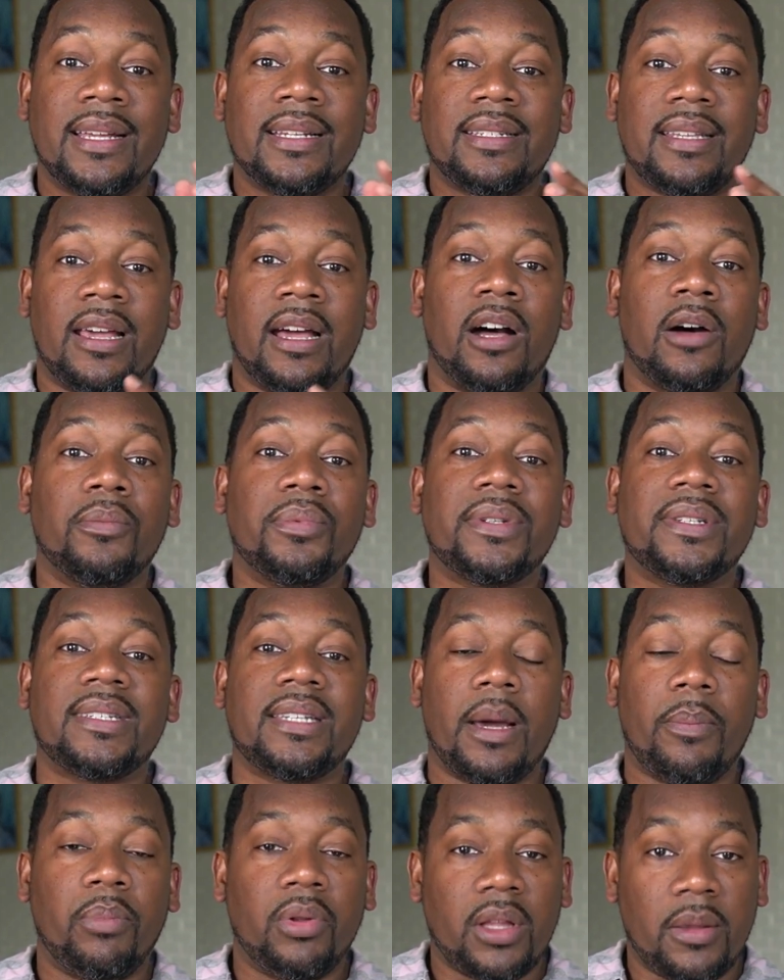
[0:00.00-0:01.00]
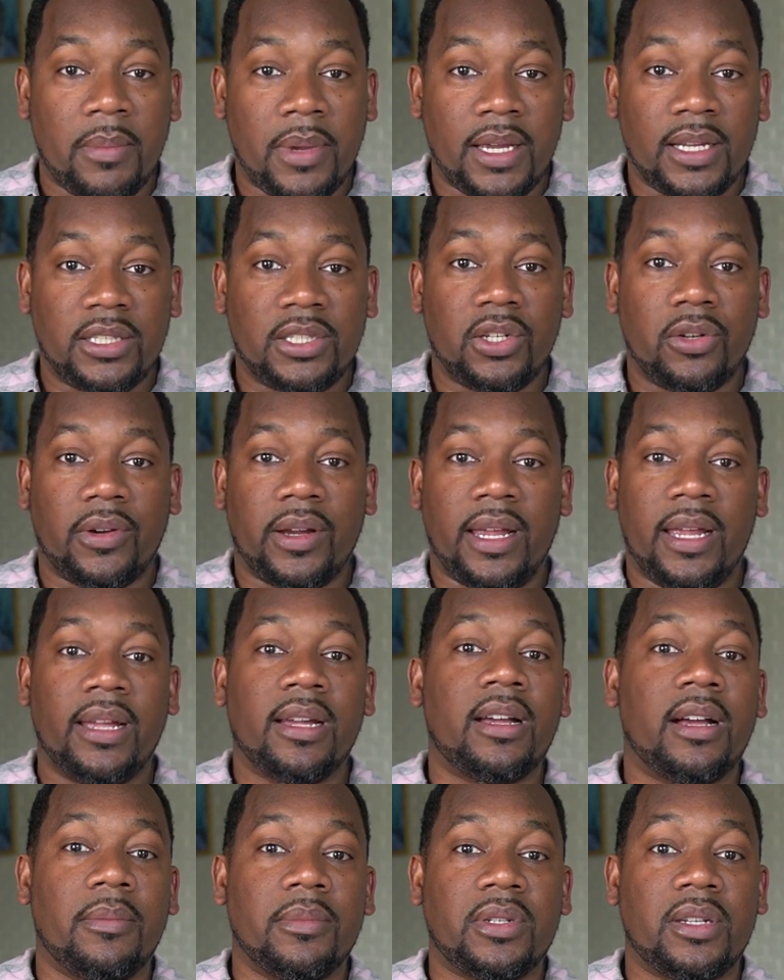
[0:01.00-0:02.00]
to help supplement your
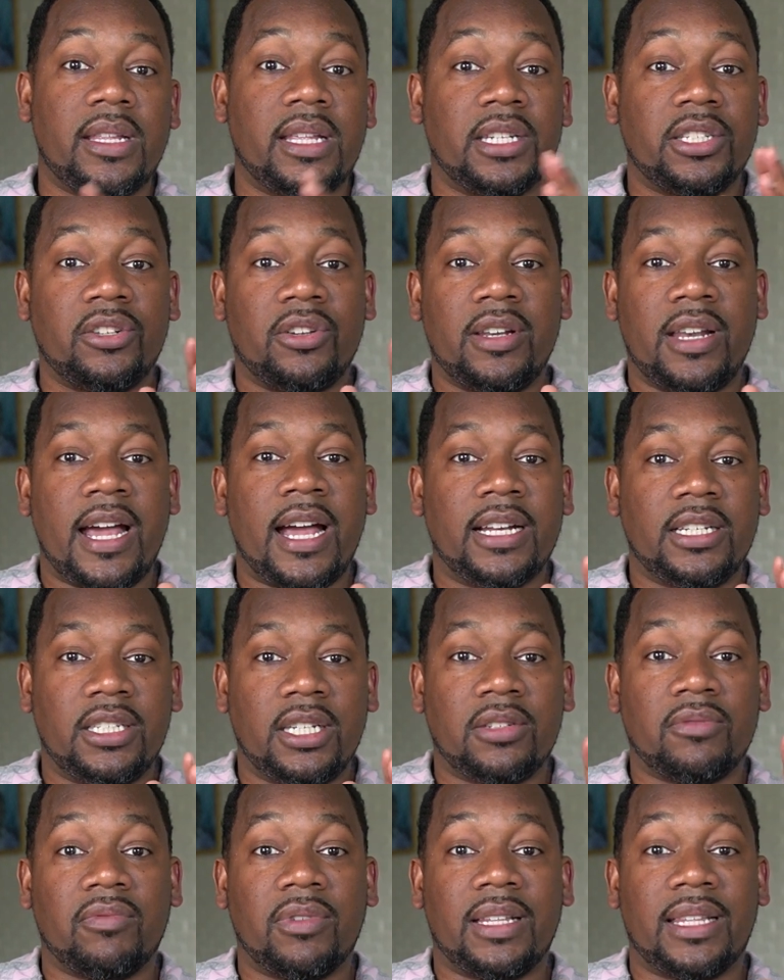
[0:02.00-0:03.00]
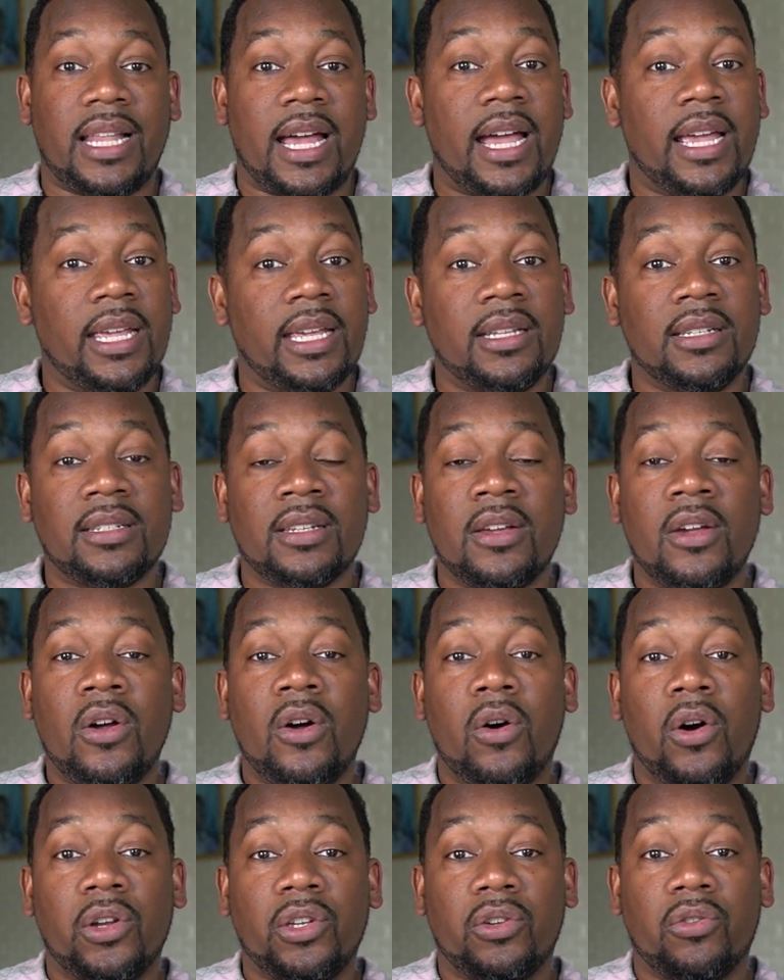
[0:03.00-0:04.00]
income so that you're not just reliant
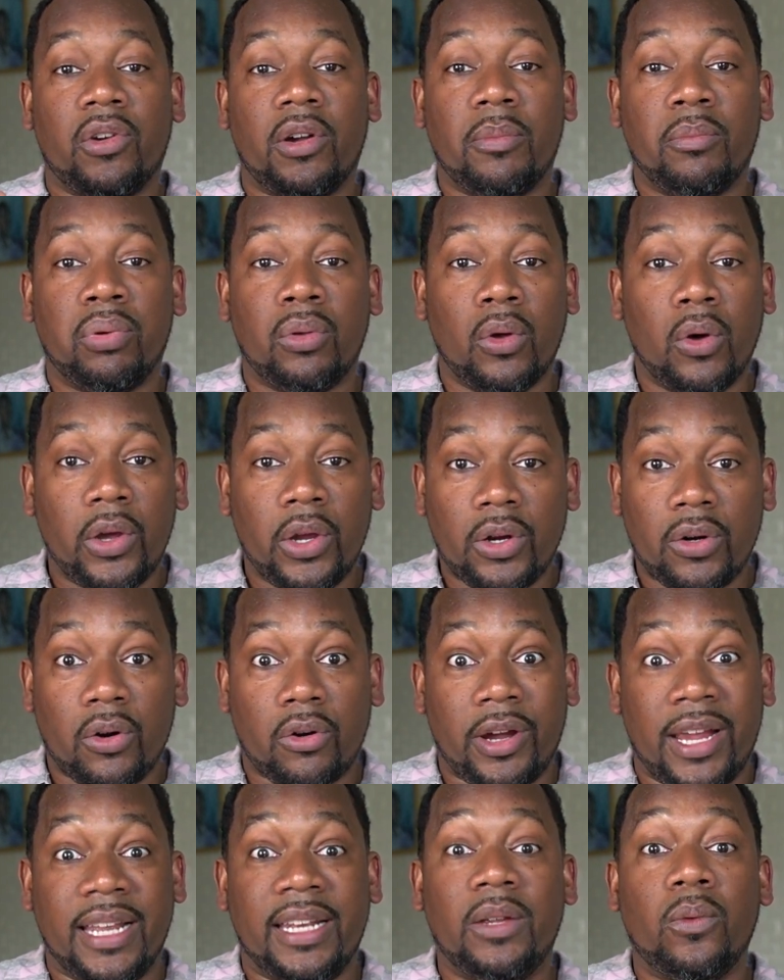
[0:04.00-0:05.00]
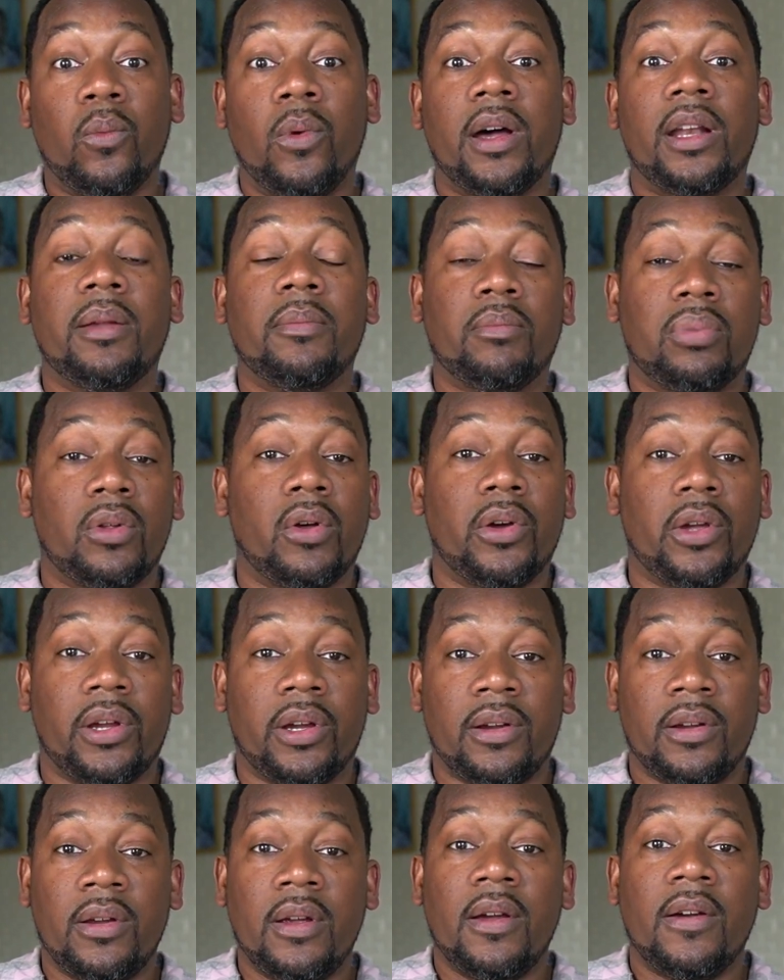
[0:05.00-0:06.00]
on your employer or any one
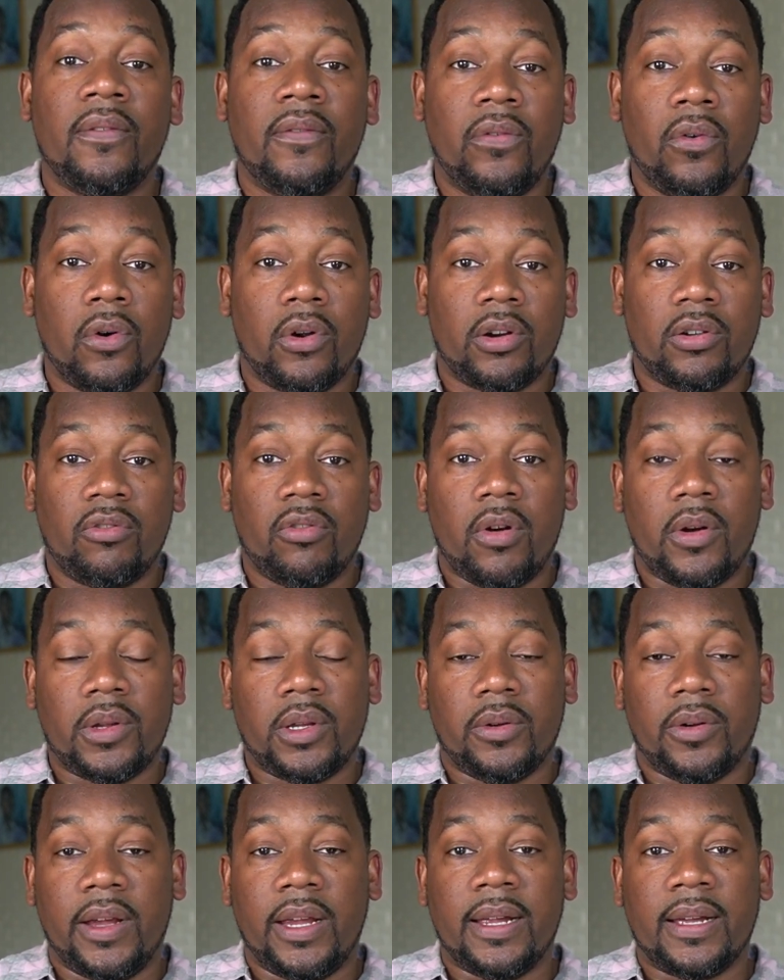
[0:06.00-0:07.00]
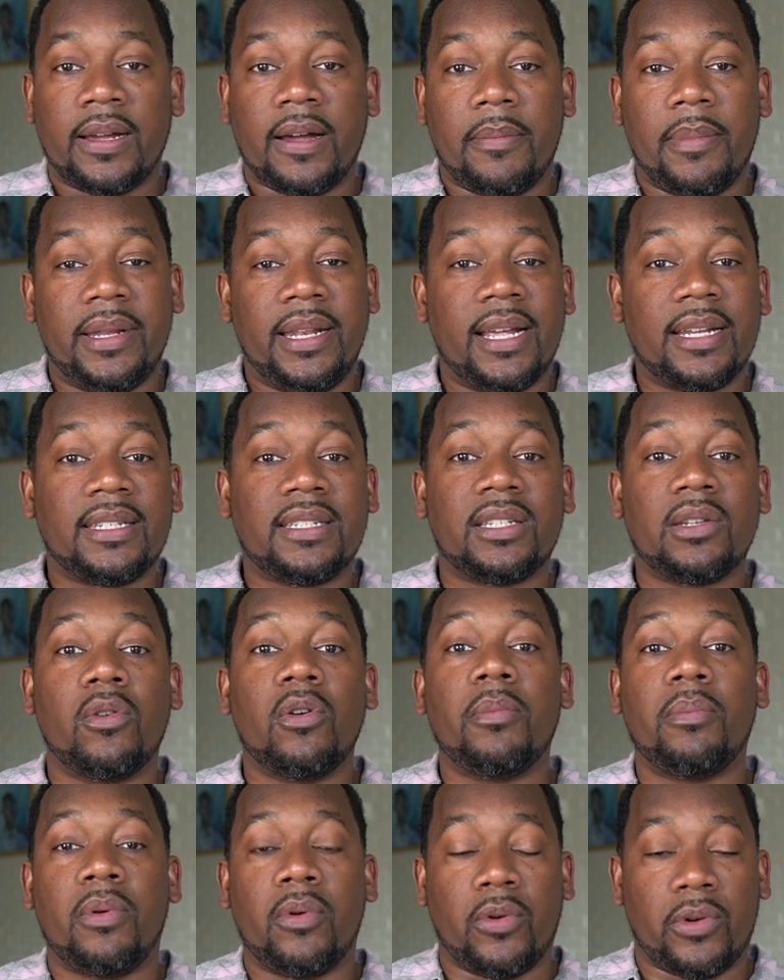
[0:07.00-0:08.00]
employer for growing your income. And that's so
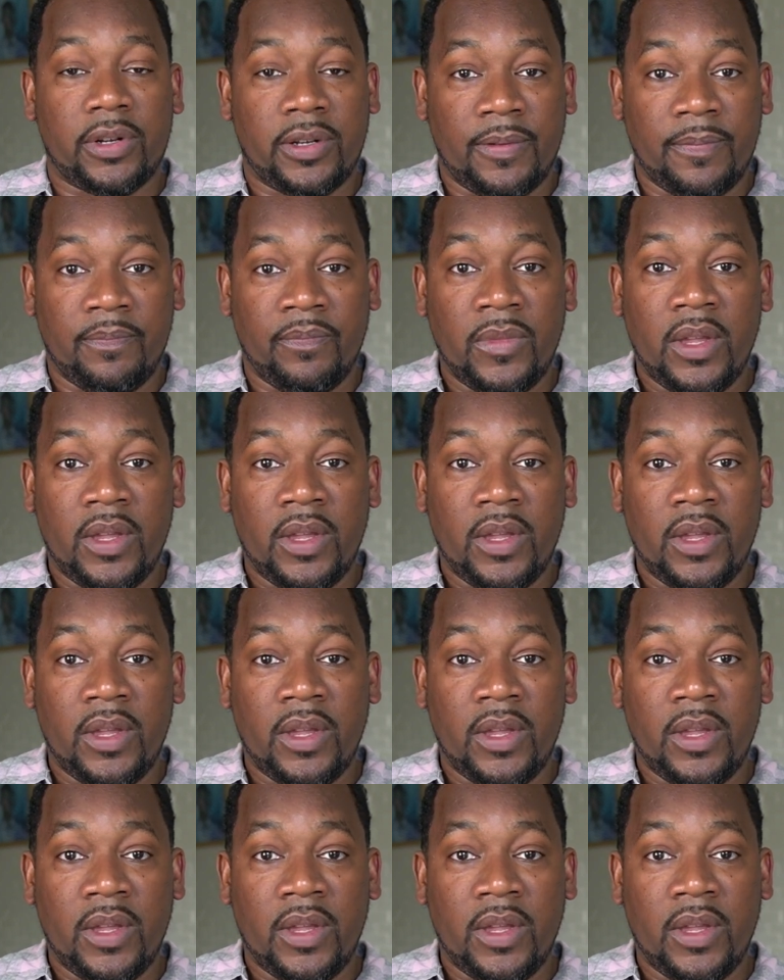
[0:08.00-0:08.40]
important